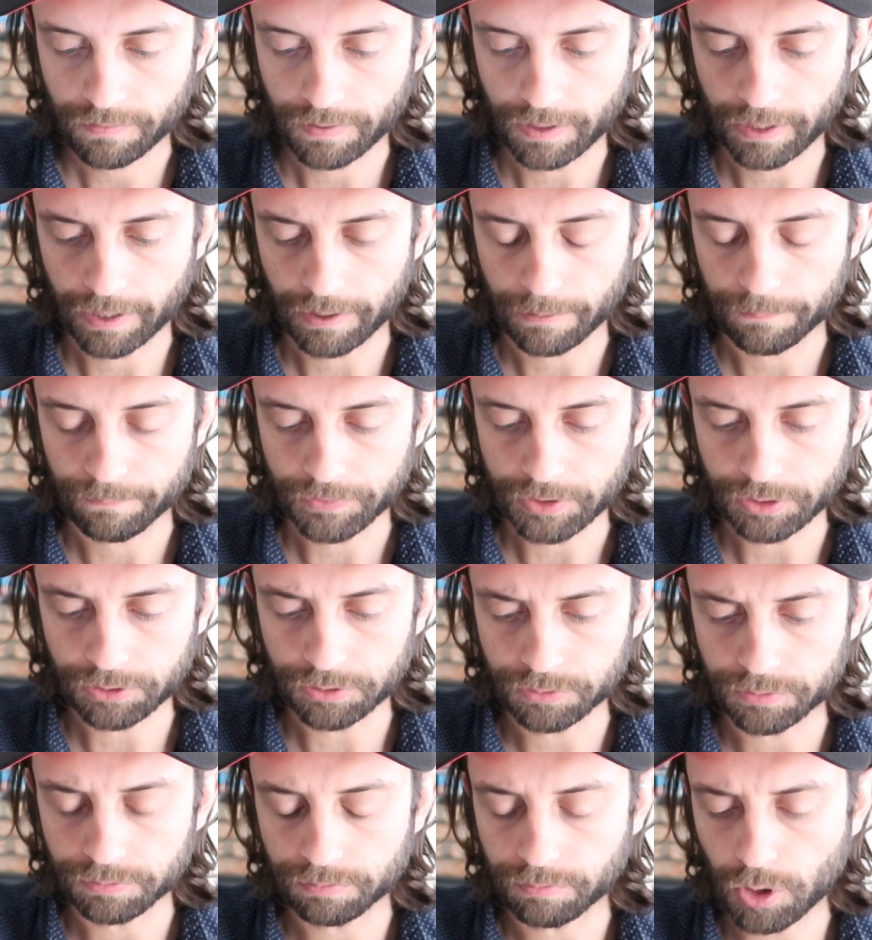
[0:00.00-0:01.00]
Um,
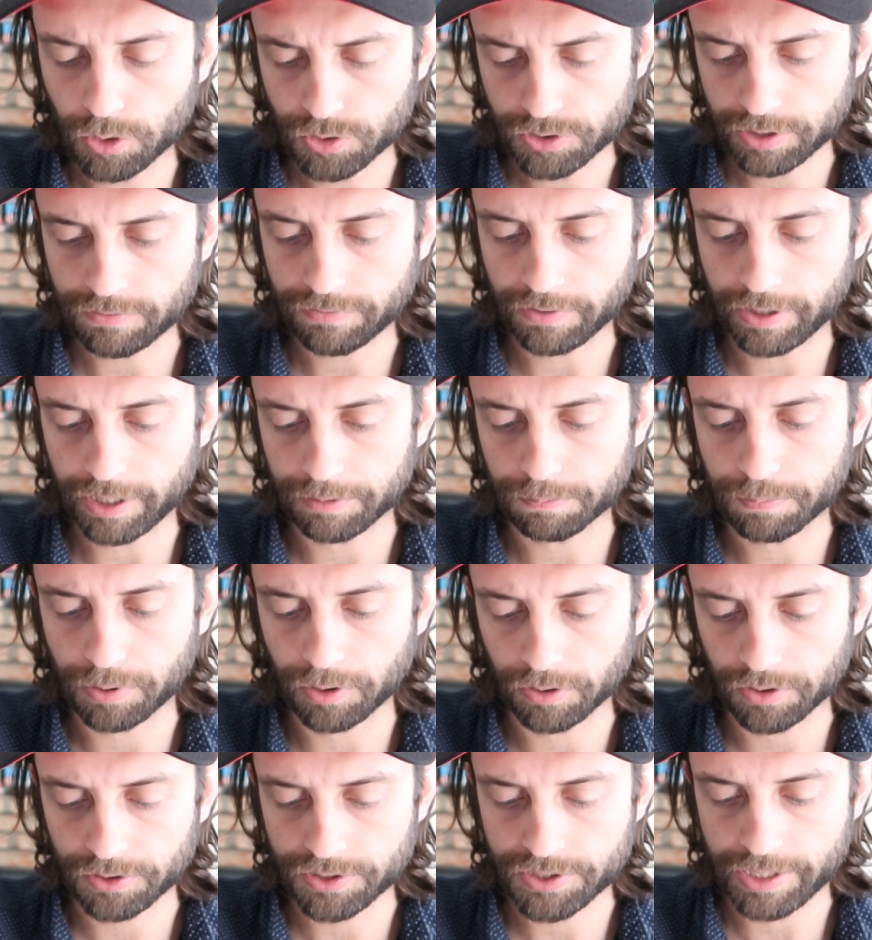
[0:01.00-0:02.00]
you mostly find
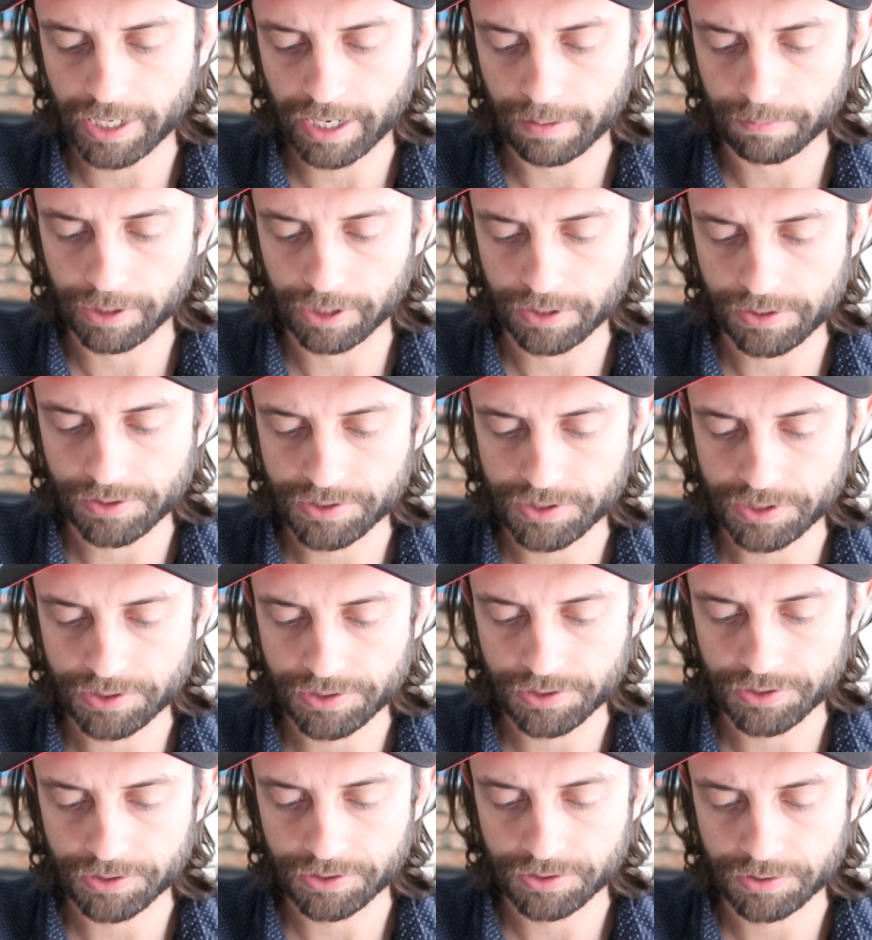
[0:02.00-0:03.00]
pearl snap buttons.
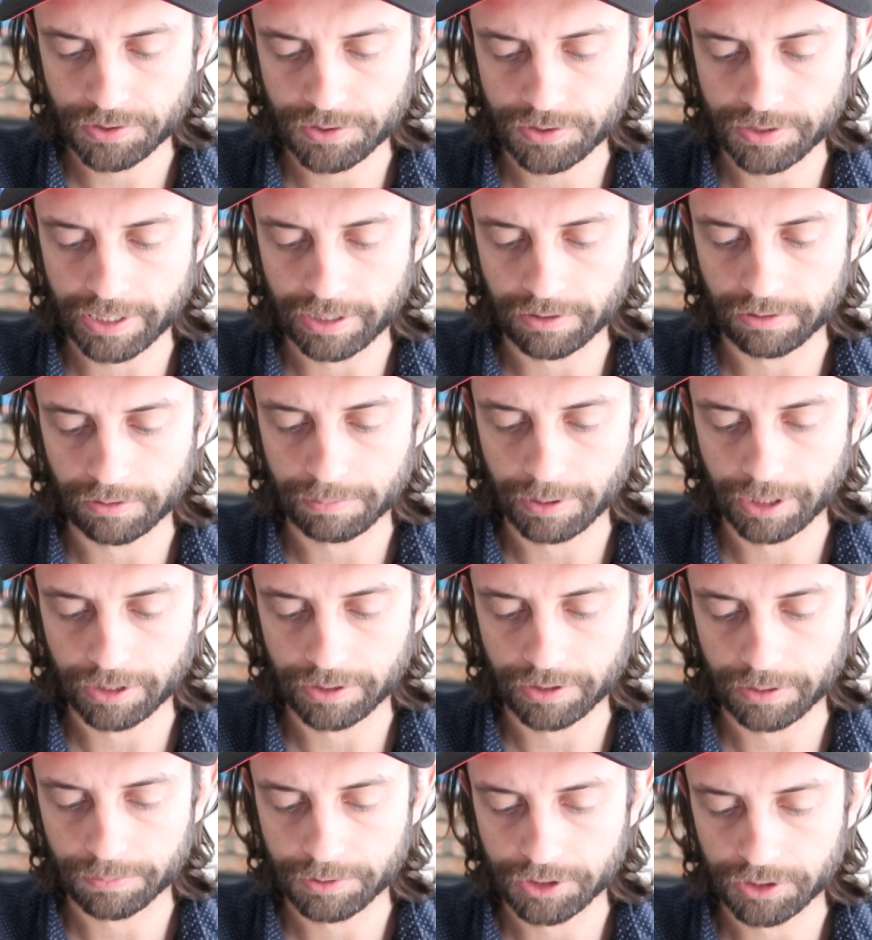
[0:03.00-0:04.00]
This is just a standard
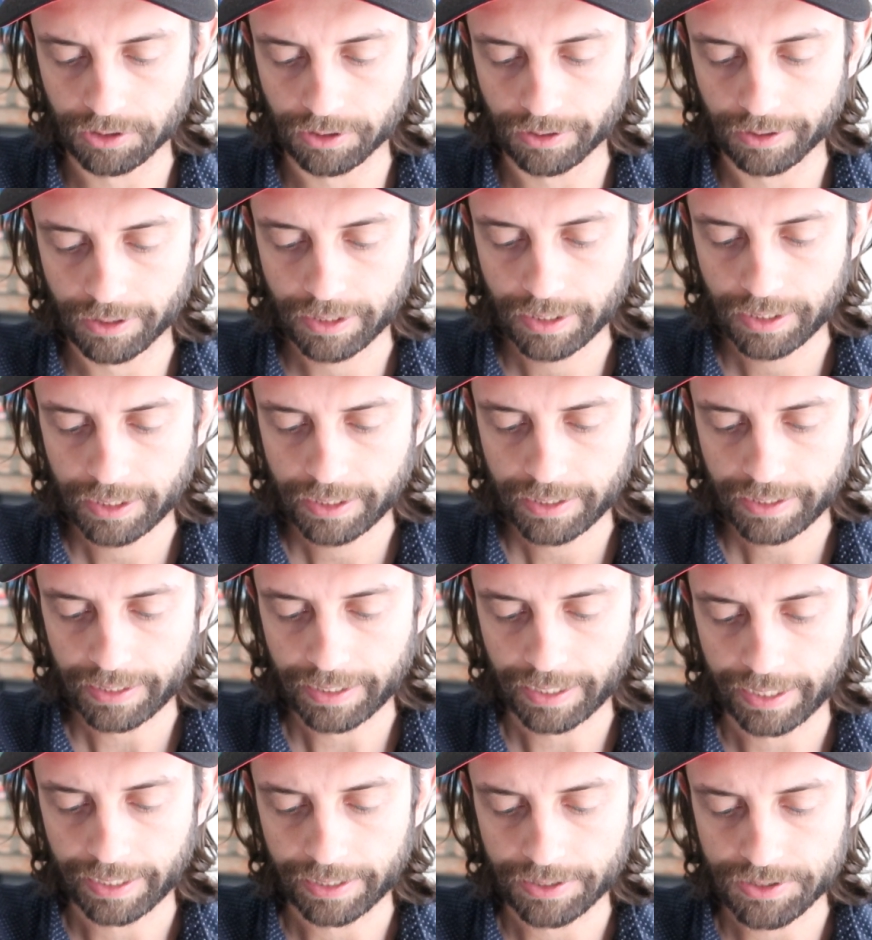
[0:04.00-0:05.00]
button-up shirt,
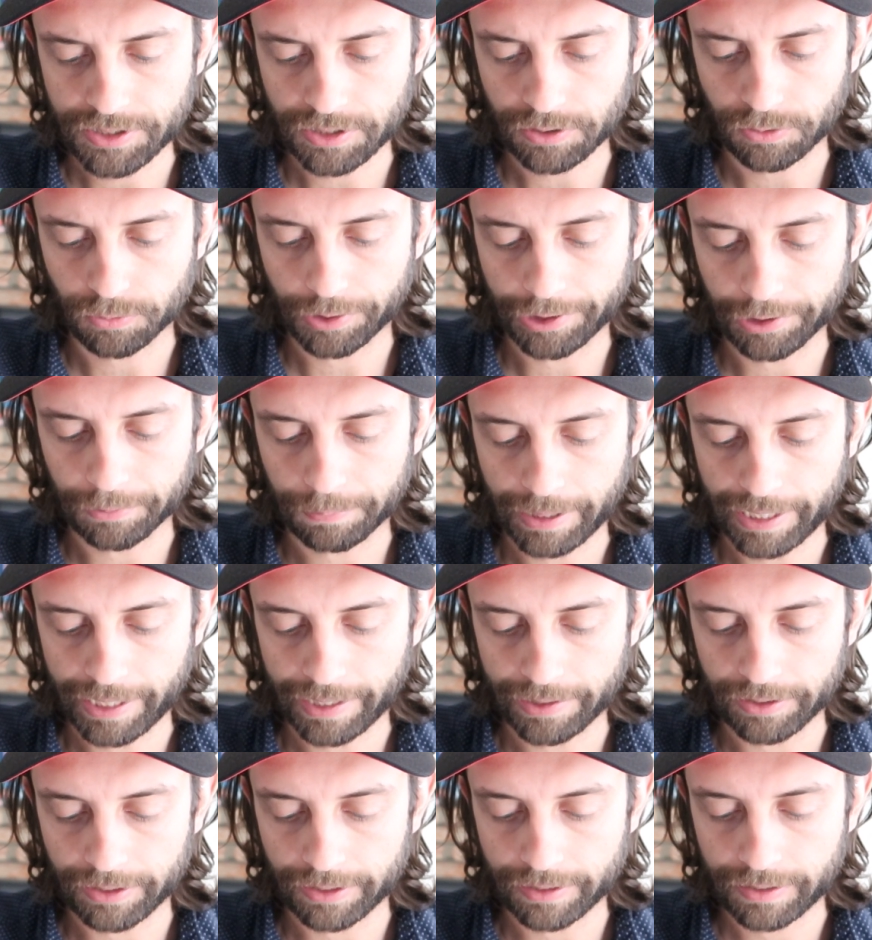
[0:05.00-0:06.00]
and it's in a weird
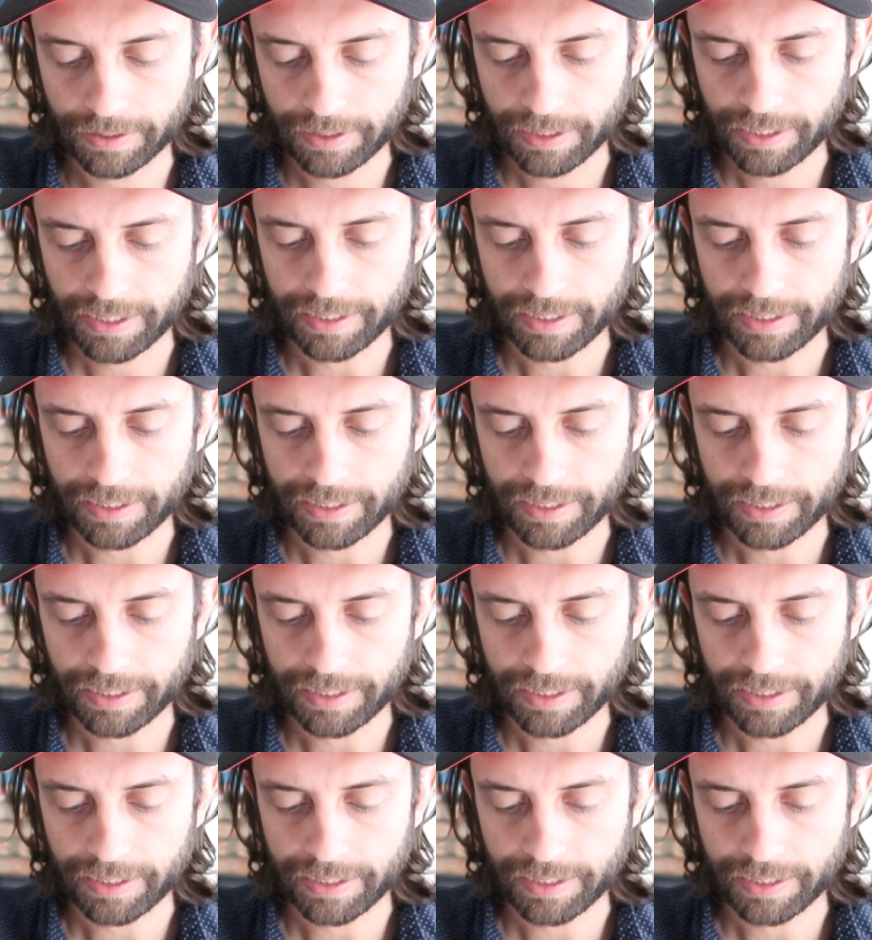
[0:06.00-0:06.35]
pattern.